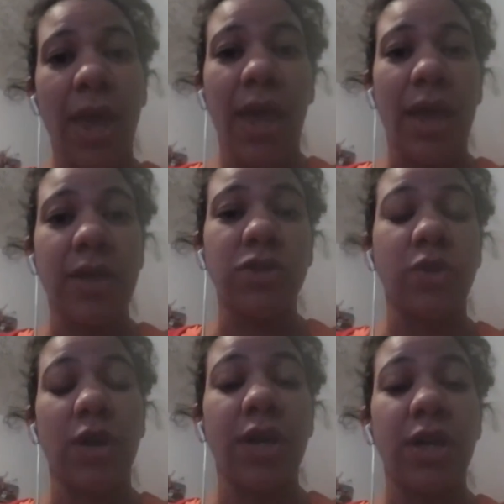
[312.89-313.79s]
and
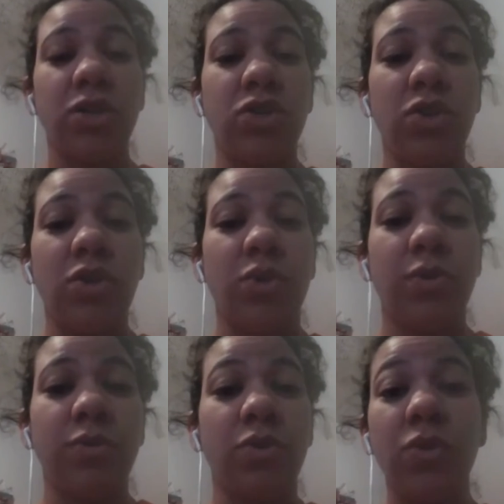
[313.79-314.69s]
trying to
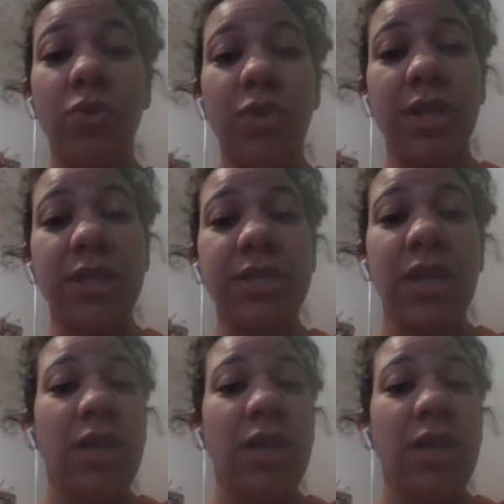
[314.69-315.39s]
Google this,